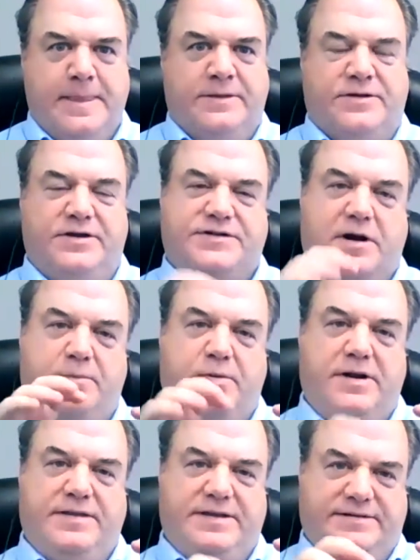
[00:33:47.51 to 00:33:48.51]
So you start
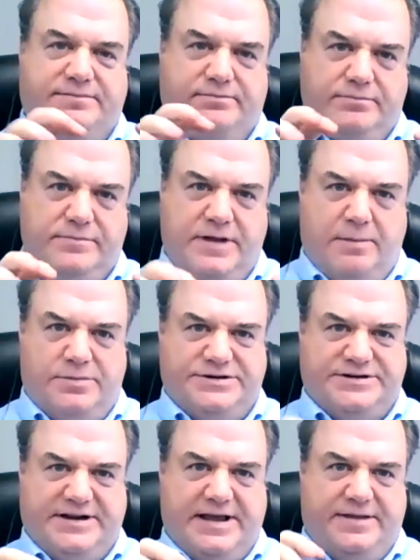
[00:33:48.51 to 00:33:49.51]
putting these numbers
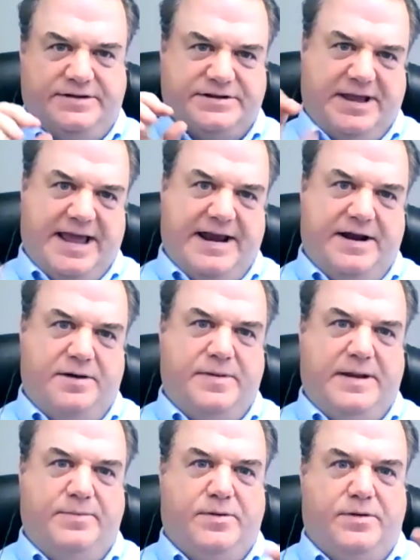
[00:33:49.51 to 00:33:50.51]
together. It's going to be 800
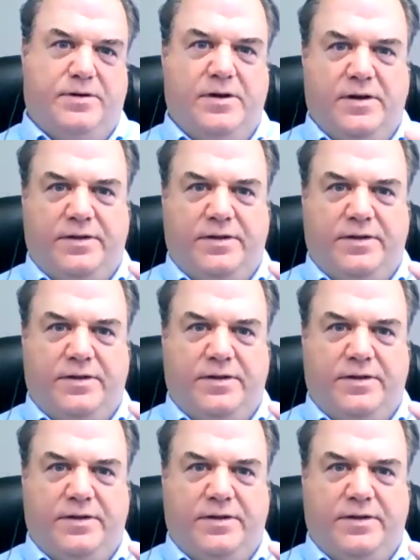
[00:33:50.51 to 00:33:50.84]
people.